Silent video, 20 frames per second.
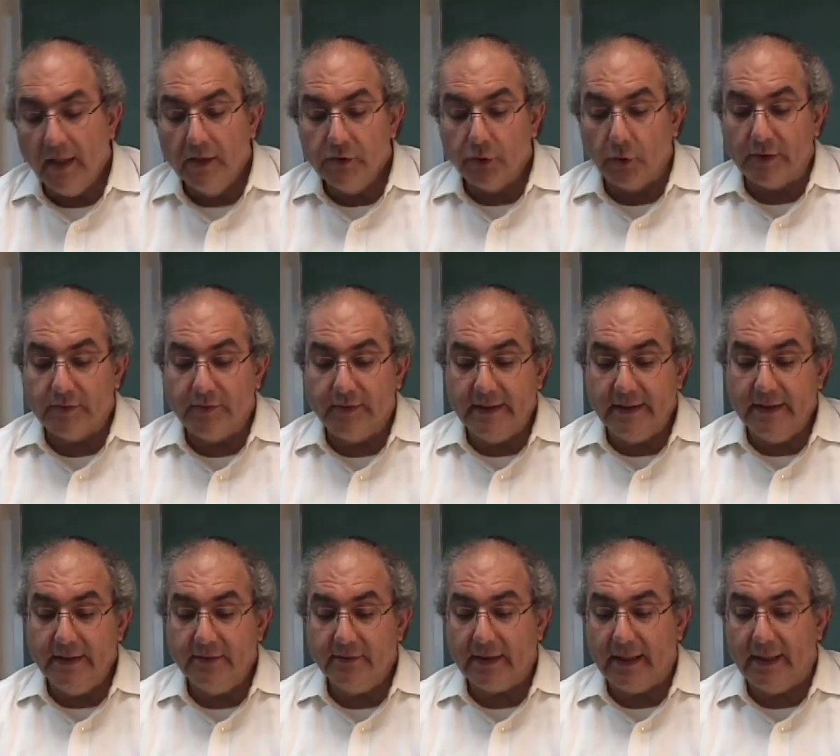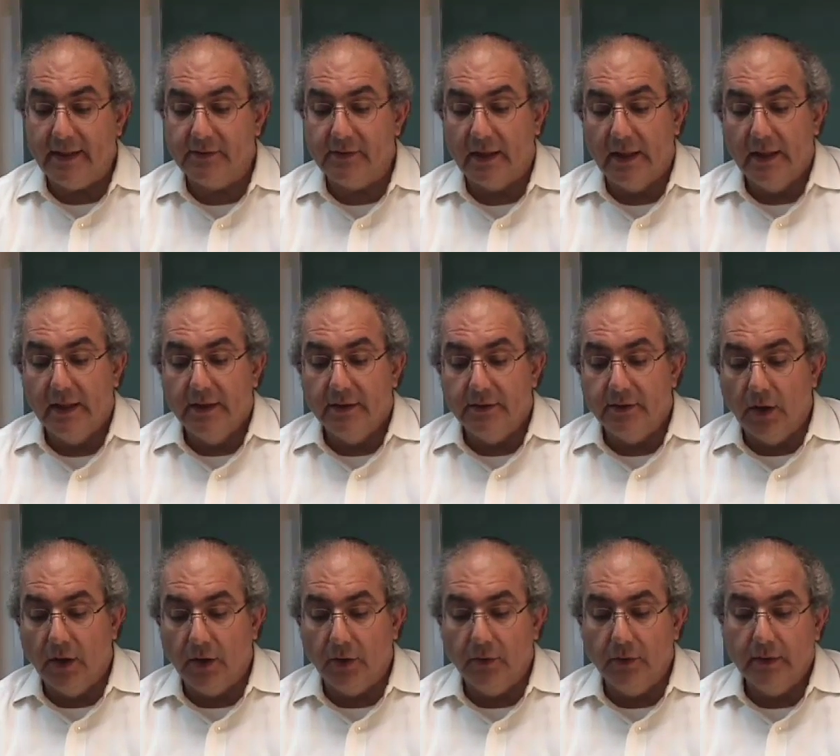Choice D says,
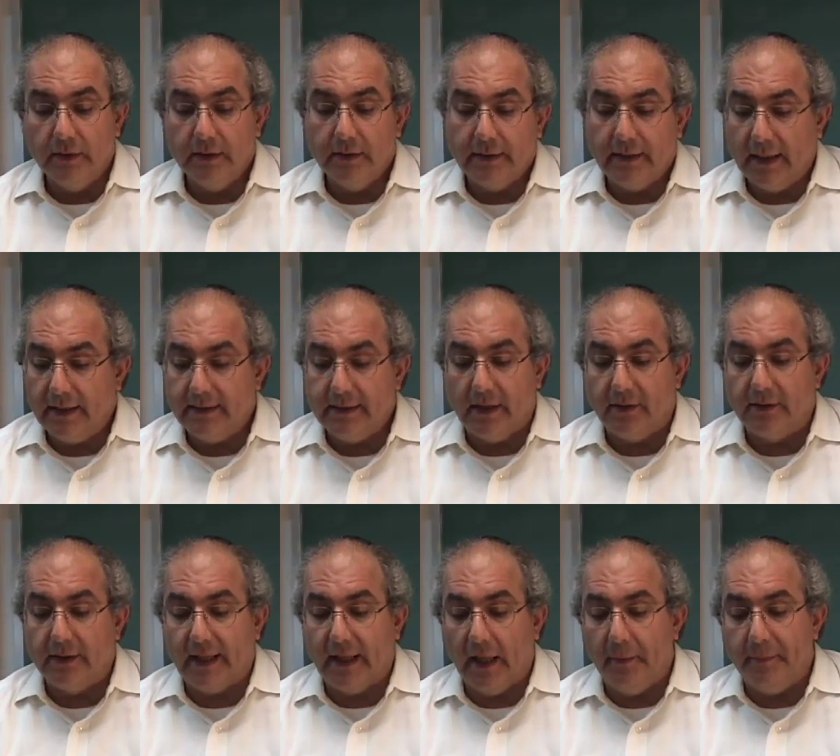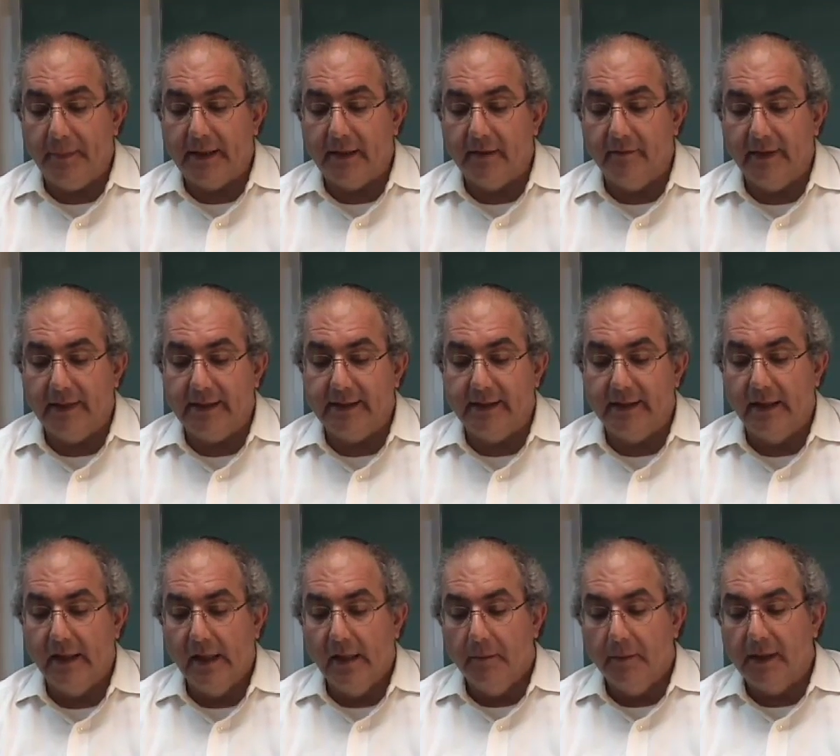no, Keg Downer can't be
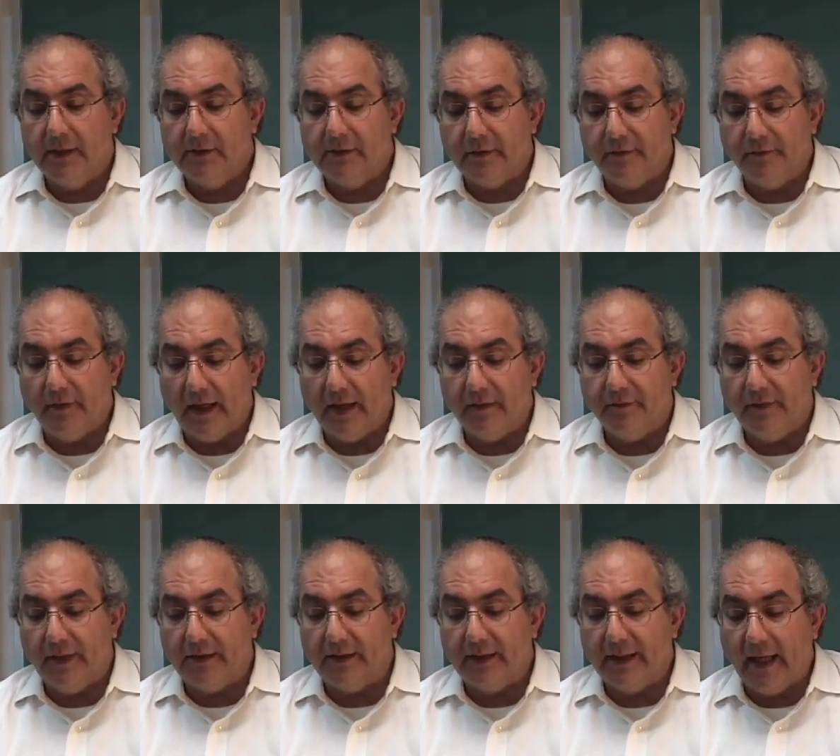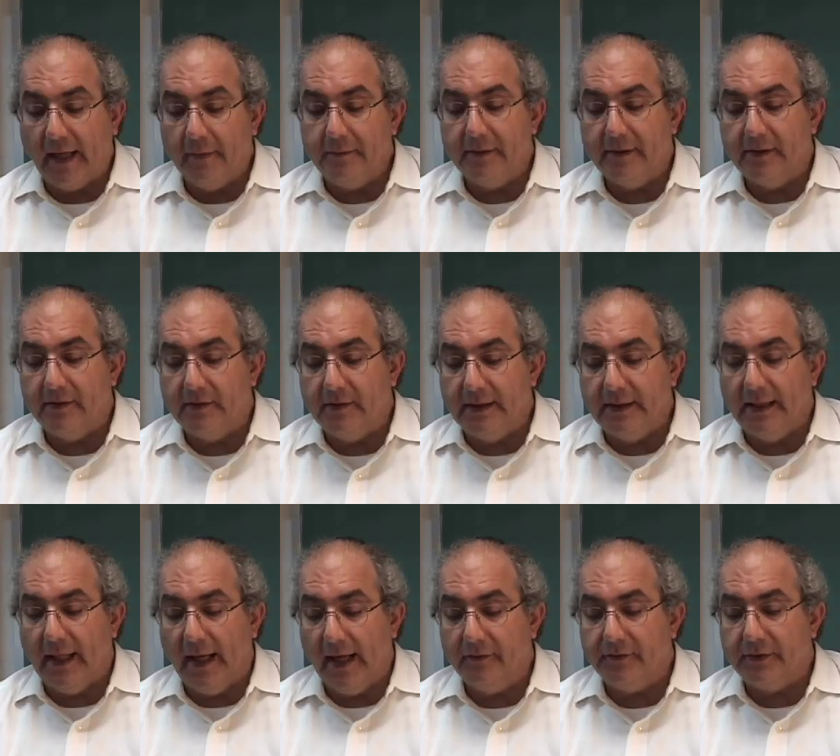convicted because the firefighter came to the
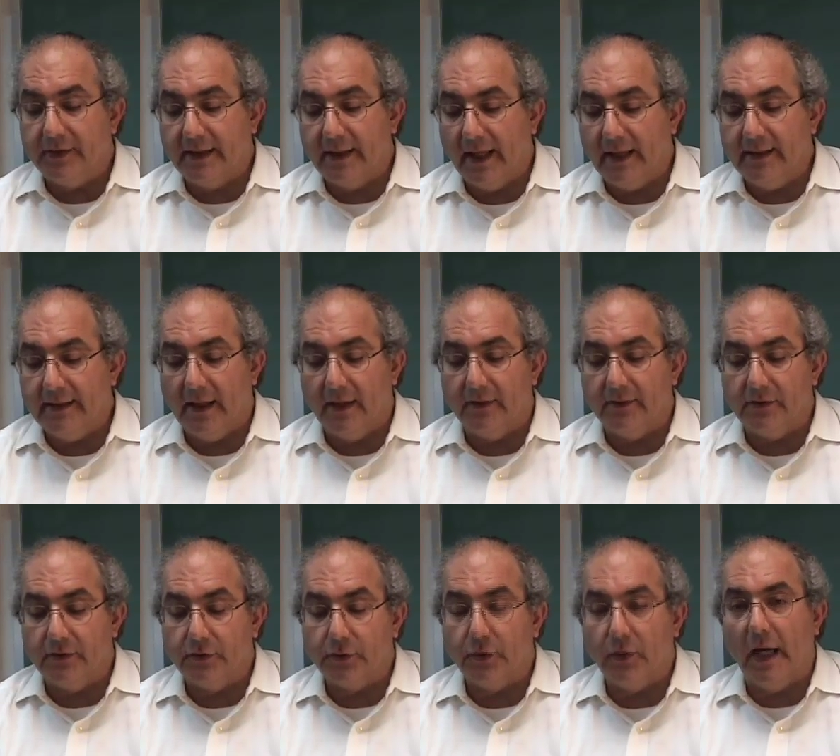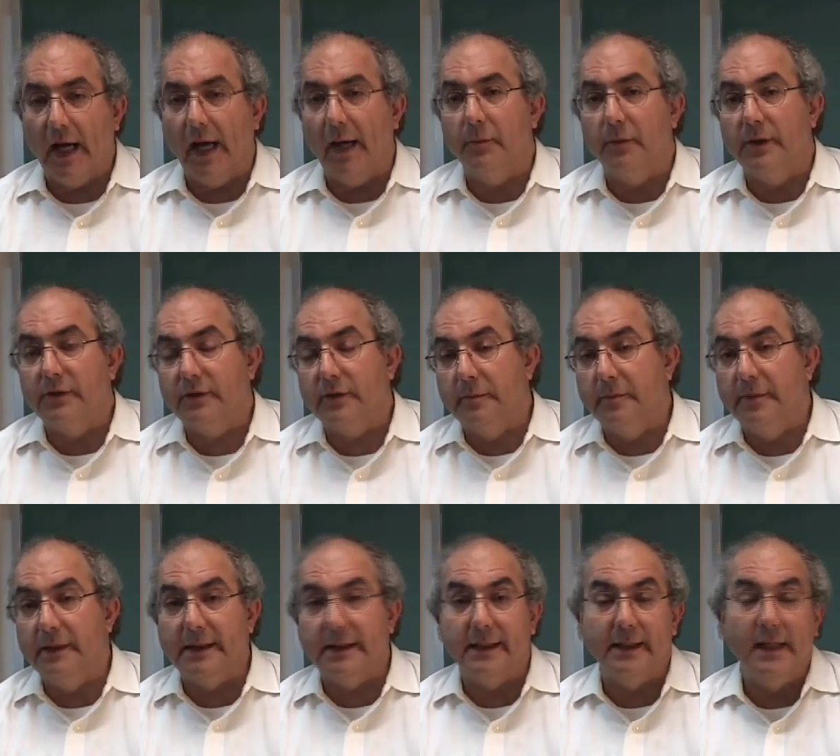scene after Keg Downer's crime was
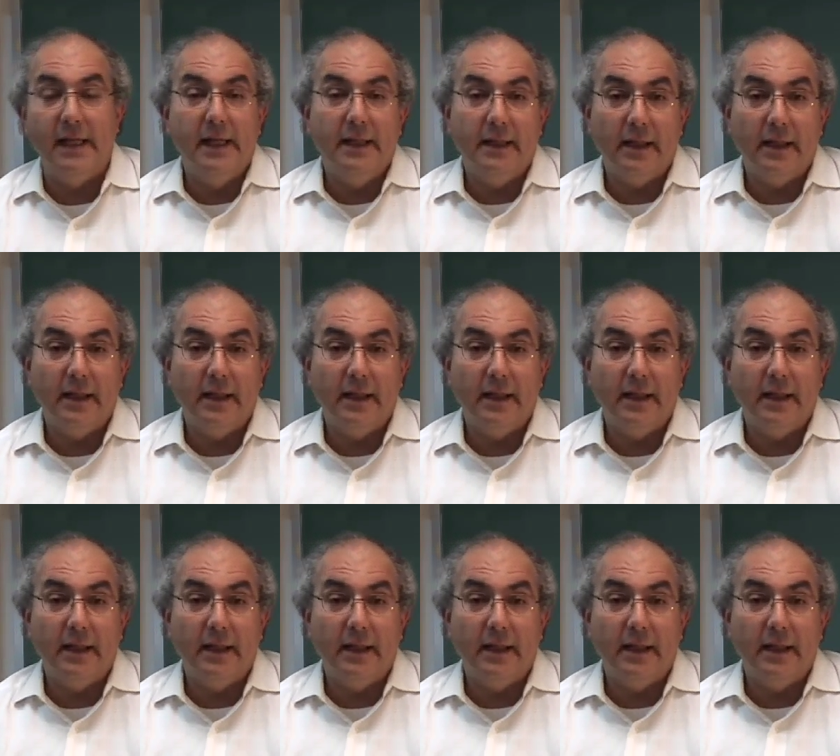completed.